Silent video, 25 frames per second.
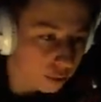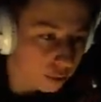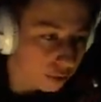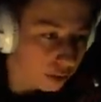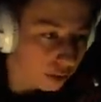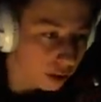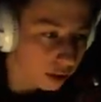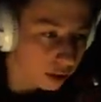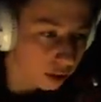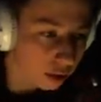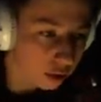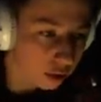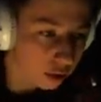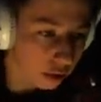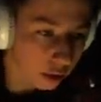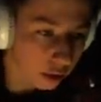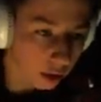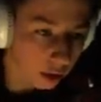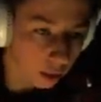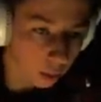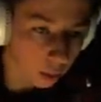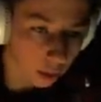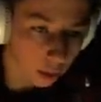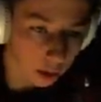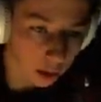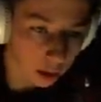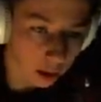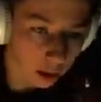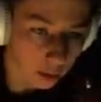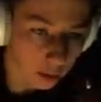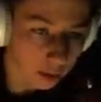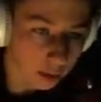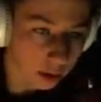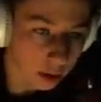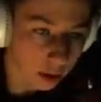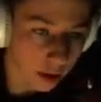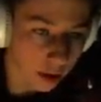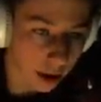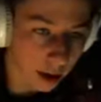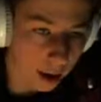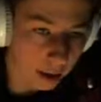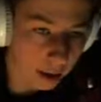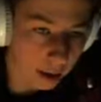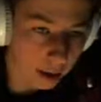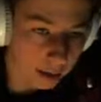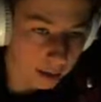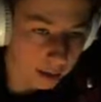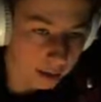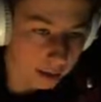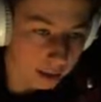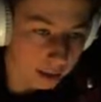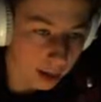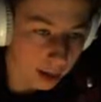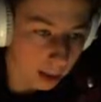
Freaking try. Here we go! Is this